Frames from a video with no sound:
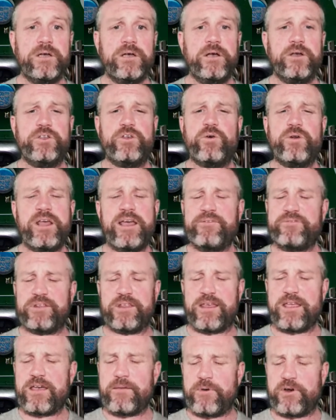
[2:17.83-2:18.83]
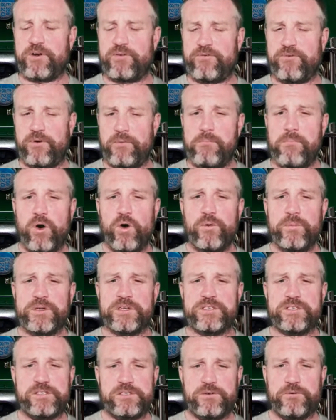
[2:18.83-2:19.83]
You only have to think about it for a
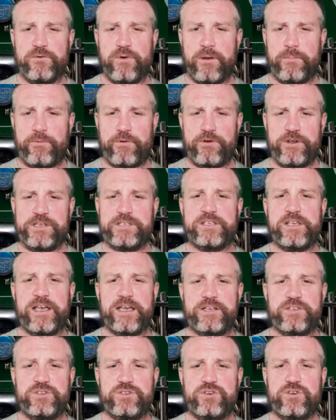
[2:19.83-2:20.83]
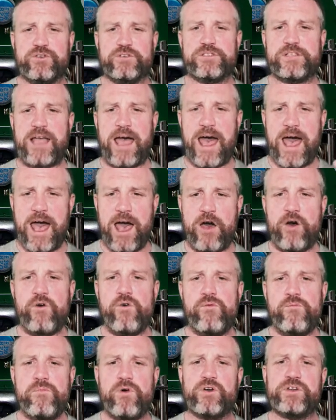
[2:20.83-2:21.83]
moment to appreciate just how
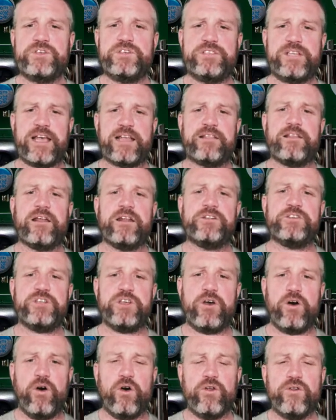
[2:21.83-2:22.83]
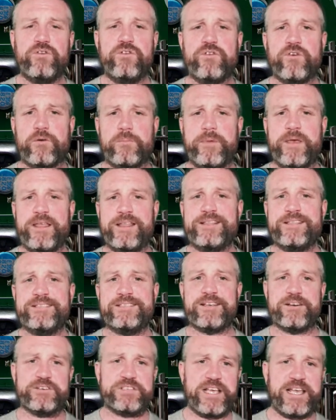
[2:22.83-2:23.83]
much technology underpins
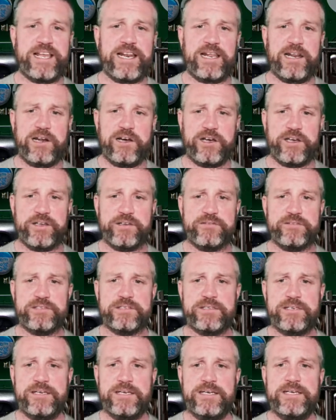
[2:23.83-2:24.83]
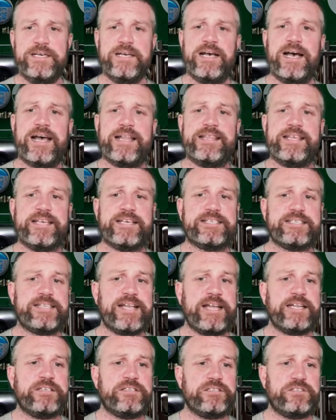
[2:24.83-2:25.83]
our daily lives and the
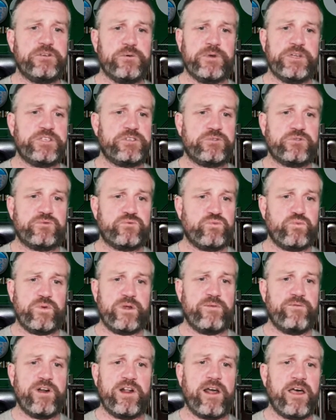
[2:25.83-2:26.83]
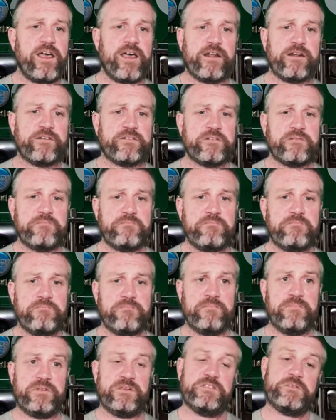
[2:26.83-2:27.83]
extent to which we rely on it.
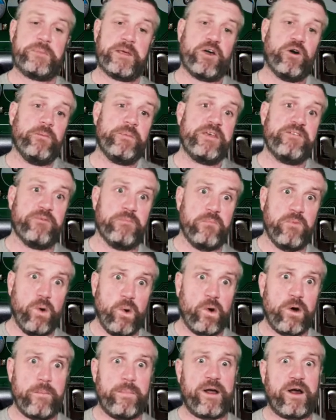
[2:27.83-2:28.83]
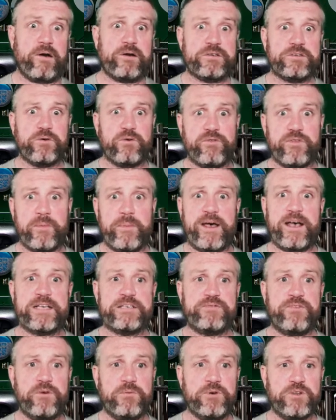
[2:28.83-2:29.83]
And it's become even more apparent over the past
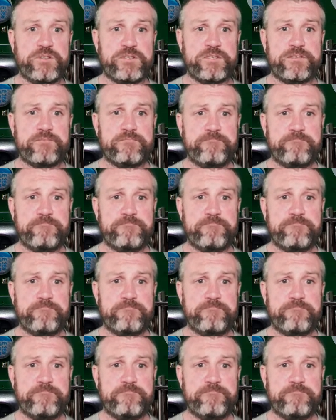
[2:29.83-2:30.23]
few months.